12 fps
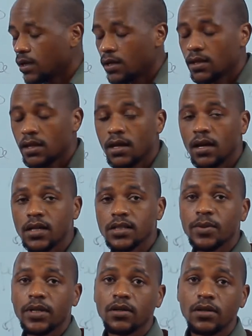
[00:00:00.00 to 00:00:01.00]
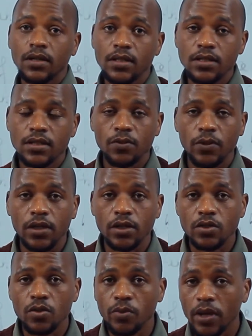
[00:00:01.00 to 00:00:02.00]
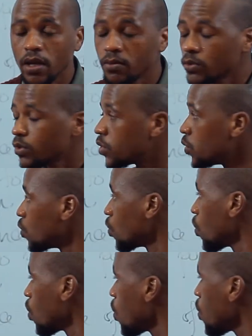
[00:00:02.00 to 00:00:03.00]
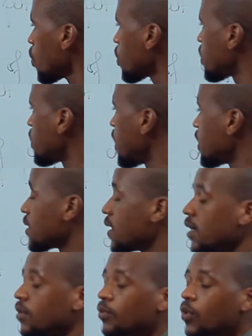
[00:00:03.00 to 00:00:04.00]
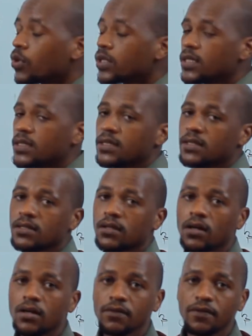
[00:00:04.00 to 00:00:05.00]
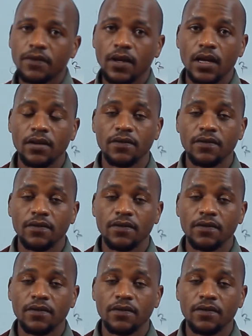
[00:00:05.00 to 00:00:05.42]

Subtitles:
And then last but not least, we need to be able to state the importance of a